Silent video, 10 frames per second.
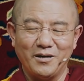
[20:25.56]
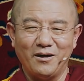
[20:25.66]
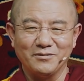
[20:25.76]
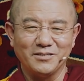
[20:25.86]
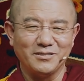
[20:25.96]

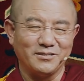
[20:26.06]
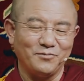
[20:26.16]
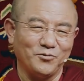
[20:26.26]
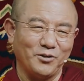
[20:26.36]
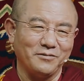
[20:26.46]

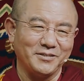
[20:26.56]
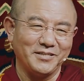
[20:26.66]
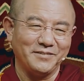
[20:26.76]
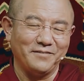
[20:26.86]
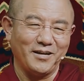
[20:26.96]
outside
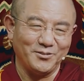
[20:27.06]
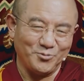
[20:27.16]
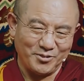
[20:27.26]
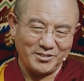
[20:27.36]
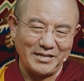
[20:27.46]
and
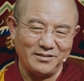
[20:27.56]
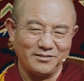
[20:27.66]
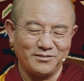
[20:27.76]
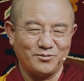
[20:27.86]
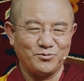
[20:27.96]
on the
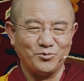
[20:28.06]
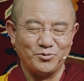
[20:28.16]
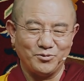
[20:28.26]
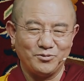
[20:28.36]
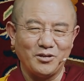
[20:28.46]
grass and
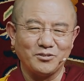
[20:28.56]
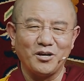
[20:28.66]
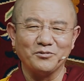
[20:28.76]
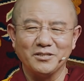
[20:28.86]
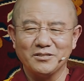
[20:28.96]
listen
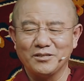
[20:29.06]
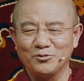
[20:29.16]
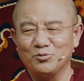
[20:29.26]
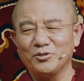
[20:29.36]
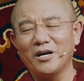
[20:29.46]

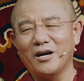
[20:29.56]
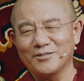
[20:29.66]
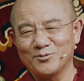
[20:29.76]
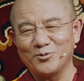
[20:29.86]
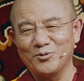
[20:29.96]
to the
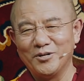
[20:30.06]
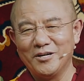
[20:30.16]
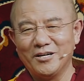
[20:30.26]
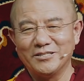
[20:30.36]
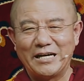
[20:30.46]
teachings
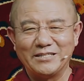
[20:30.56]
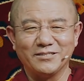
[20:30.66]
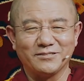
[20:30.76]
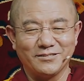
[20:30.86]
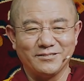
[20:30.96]
of uh,
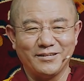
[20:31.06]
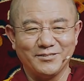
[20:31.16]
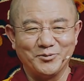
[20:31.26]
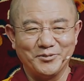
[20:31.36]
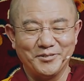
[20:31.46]
Uttara
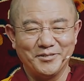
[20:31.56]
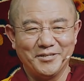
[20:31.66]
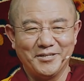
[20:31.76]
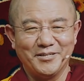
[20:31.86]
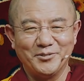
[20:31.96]
Tantra
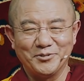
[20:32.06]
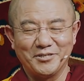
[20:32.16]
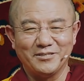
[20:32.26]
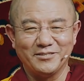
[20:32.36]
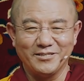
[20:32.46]
Shastra.
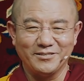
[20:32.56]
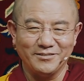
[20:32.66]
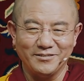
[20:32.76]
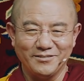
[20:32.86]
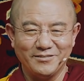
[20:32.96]

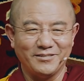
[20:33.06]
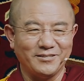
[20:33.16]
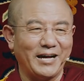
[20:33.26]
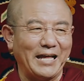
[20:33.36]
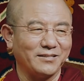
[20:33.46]
And
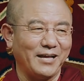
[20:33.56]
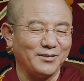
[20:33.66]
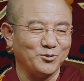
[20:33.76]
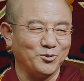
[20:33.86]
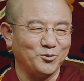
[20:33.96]
sometimes